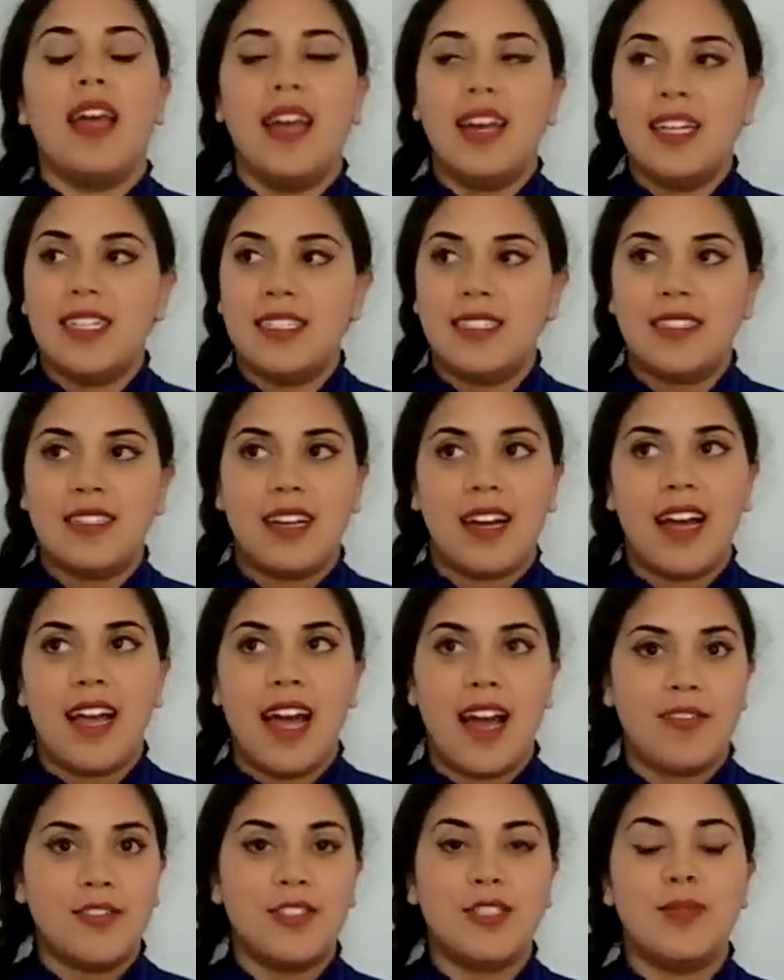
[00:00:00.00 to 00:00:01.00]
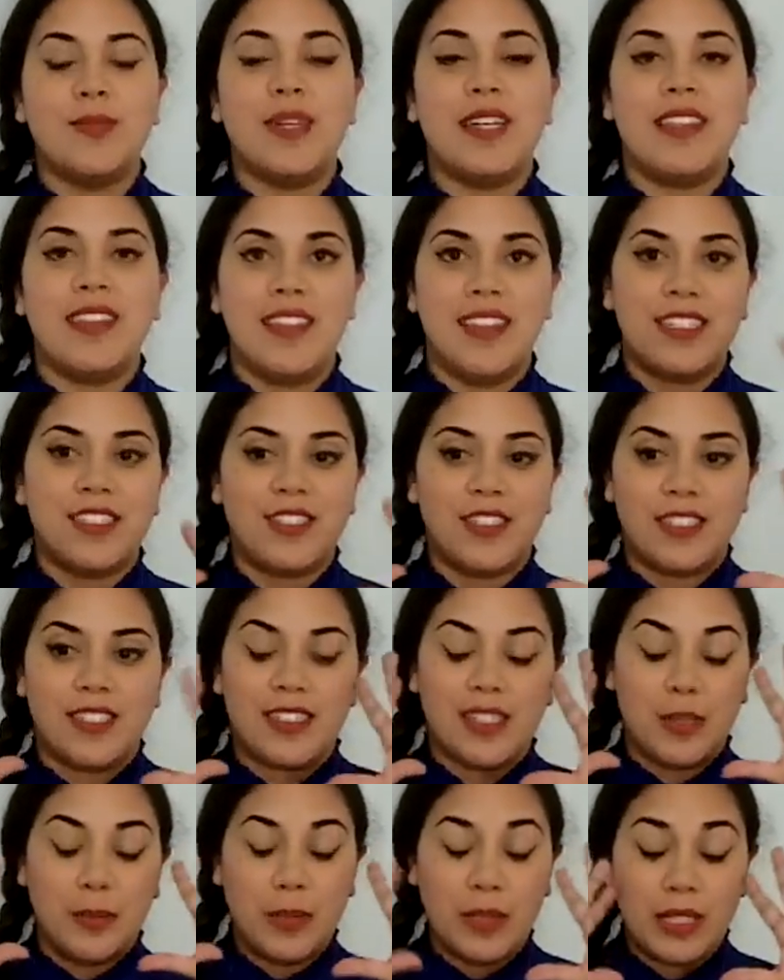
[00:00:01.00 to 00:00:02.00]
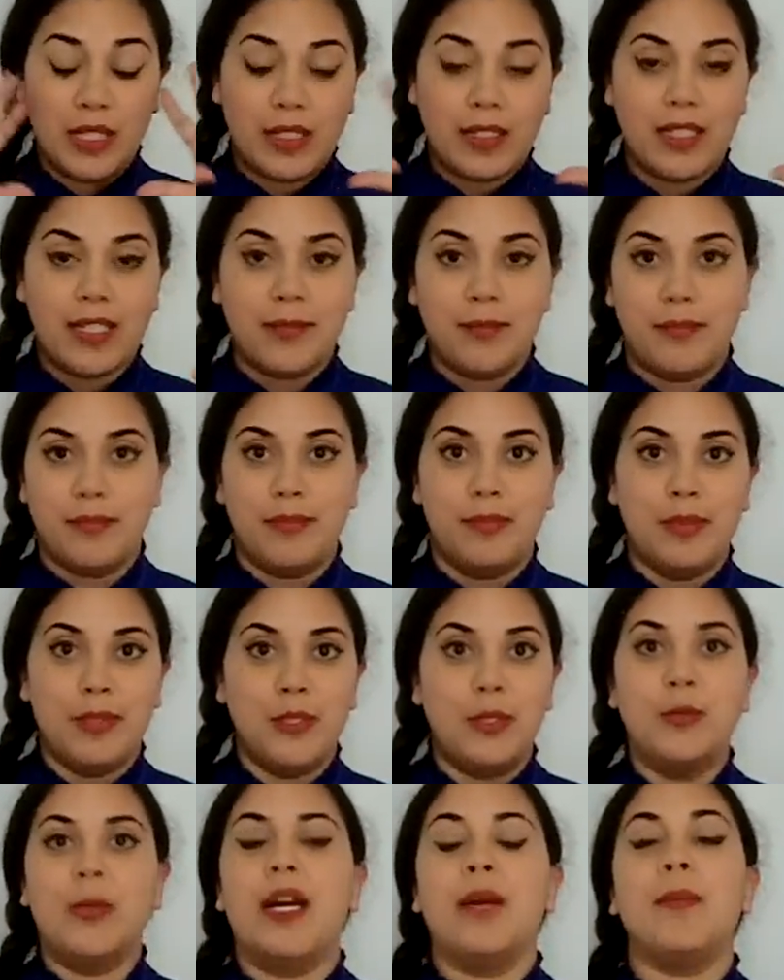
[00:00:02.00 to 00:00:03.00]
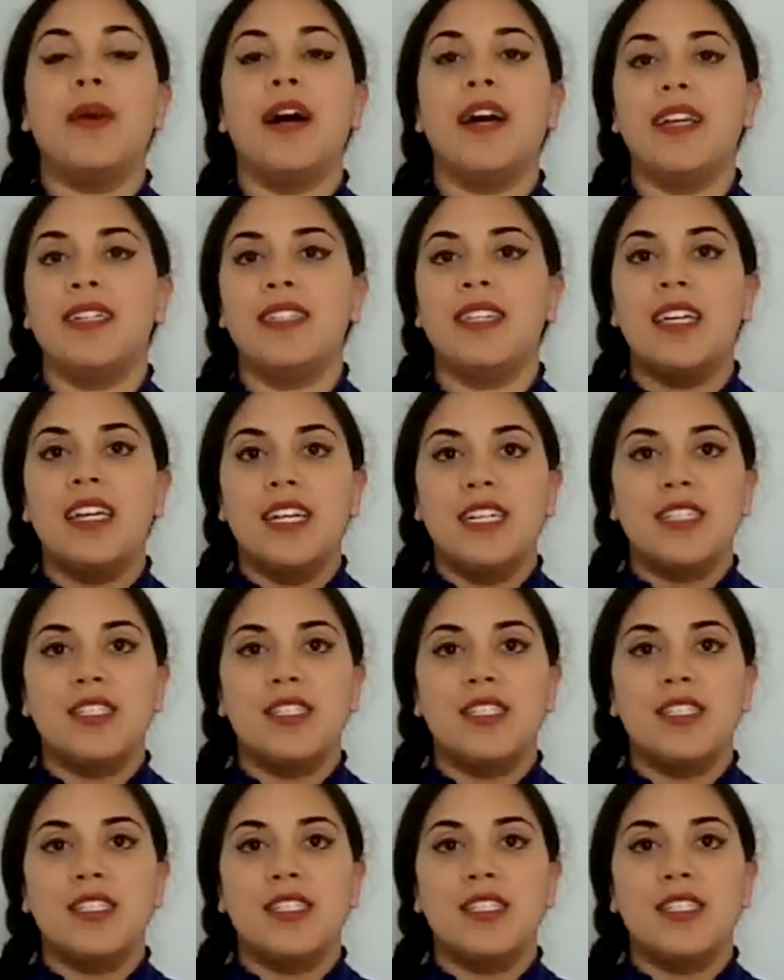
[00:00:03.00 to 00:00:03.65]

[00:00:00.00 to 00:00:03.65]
And I have to admit that this just completely blew my mind.